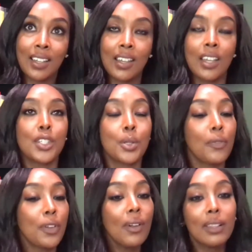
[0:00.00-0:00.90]
So if
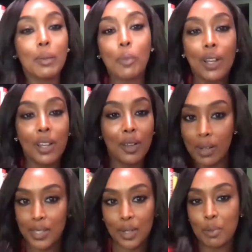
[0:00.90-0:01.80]
you're at the point in your
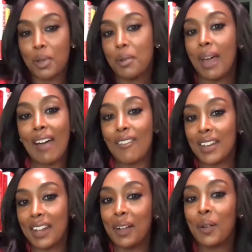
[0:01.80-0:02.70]
research where you haven't
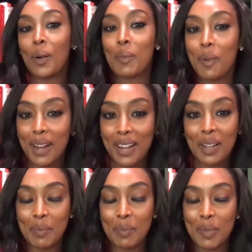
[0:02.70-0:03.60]
incorporated
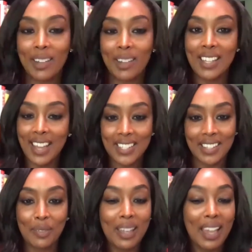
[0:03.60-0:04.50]
community yet,
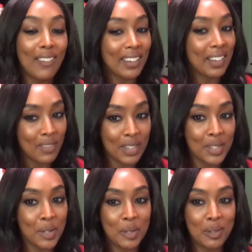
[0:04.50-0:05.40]
if we haven't commissioned
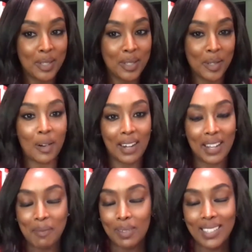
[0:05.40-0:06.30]
you to do so
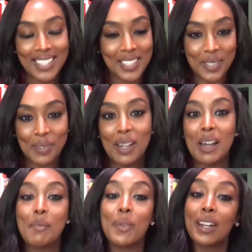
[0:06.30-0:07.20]
already, please do.
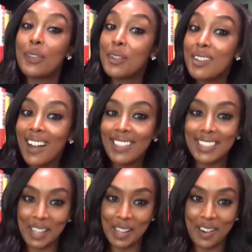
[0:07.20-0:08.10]
But if you're not
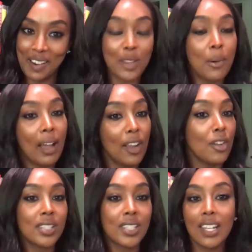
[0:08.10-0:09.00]
there and you're
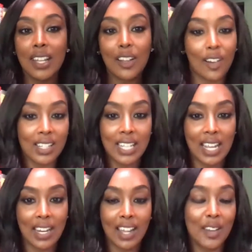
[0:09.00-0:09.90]
sitting on
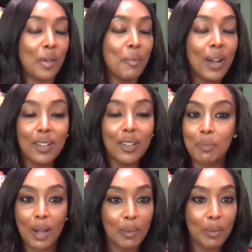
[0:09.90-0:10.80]
data and you're about to
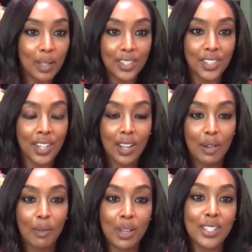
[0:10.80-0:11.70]
publish
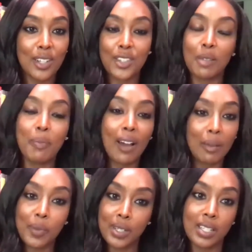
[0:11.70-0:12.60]
research about a
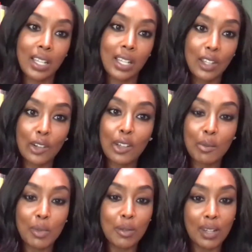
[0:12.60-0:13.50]
particular
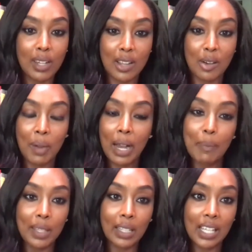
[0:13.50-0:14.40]
community or
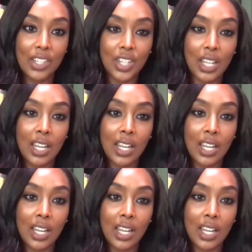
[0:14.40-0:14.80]
population,